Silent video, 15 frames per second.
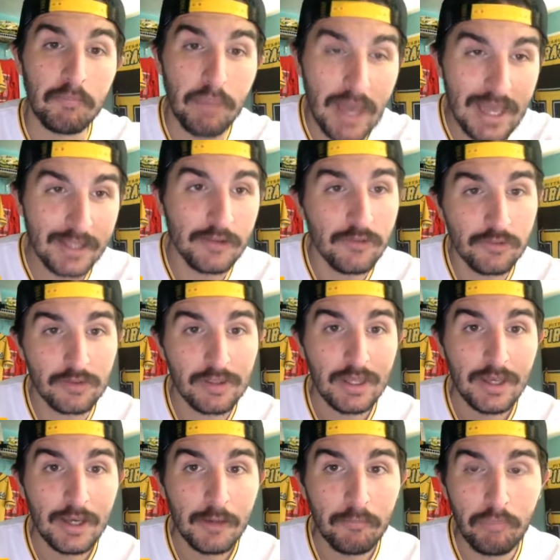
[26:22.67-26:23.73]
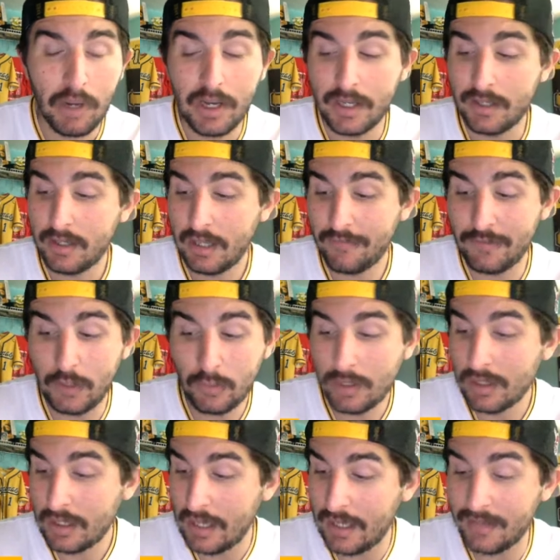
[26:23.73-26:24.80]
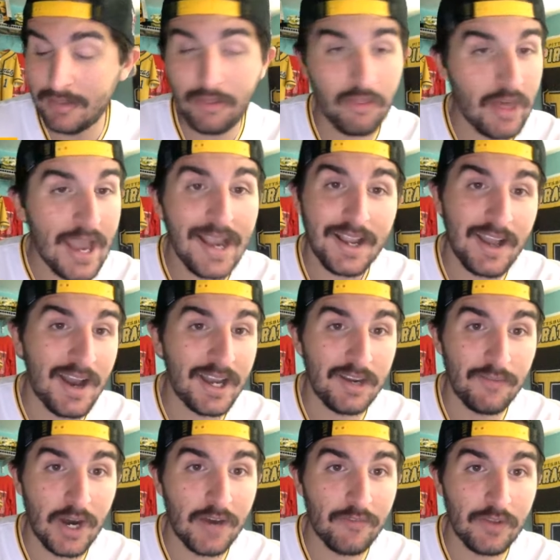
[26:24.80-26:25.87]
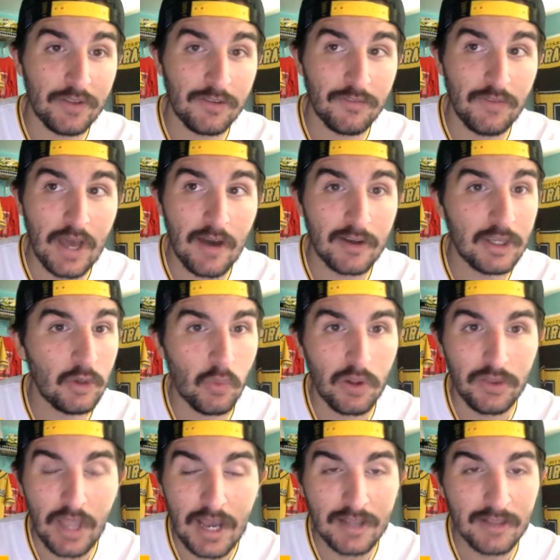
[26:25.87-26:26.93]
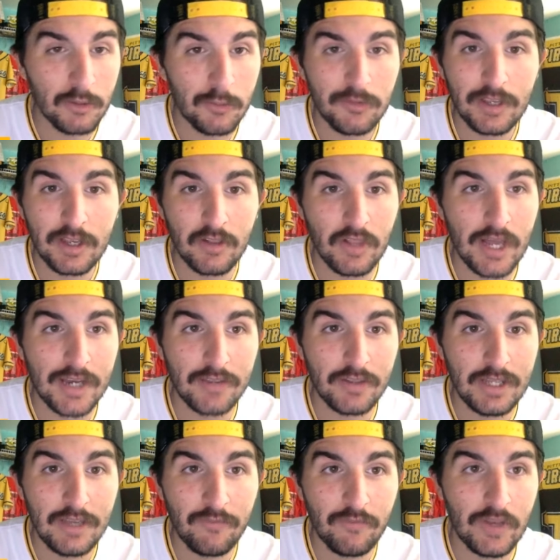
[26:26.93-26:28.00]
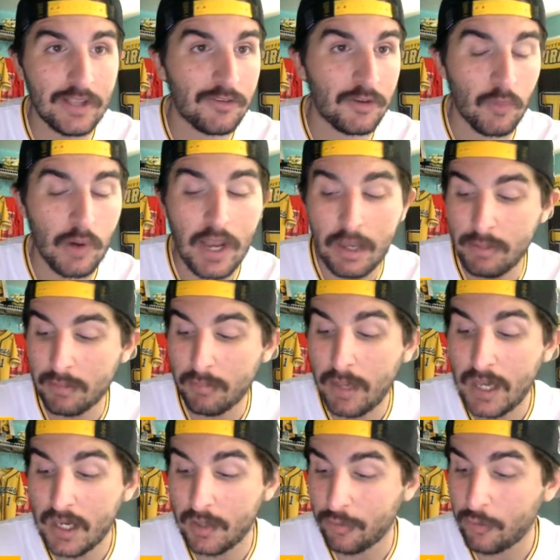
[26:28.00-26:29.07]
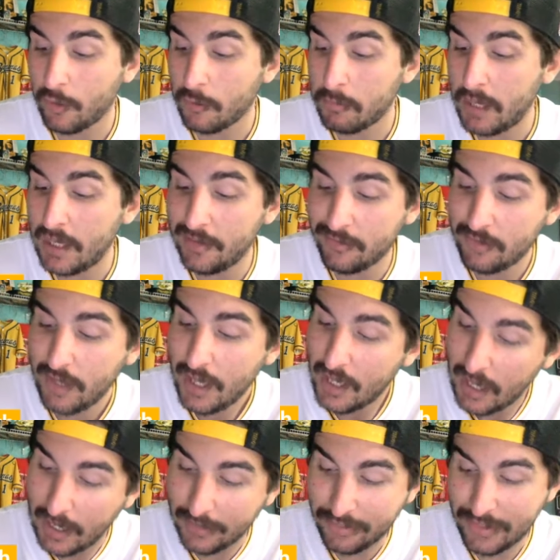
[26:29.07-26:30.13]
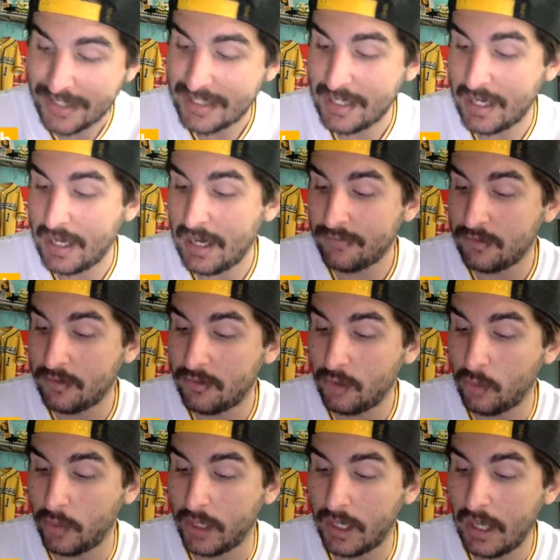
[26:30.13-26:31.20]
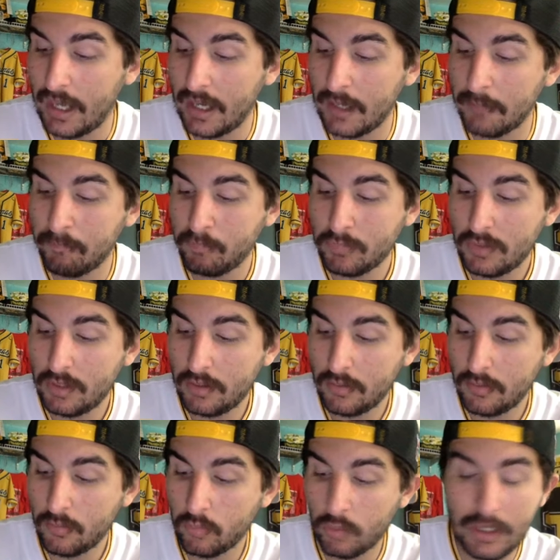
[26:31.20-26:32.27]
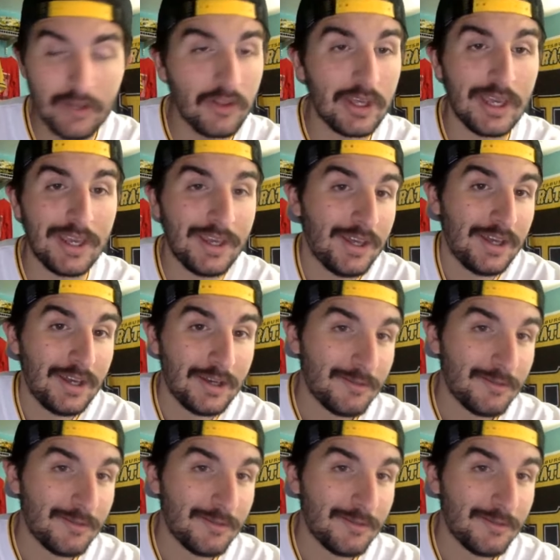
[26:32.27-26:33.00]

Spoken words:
benched, but if you can get that kind of offensive value while not losing a lot of the defense in Ryan McMahon at third base, I think you have to do it. And really,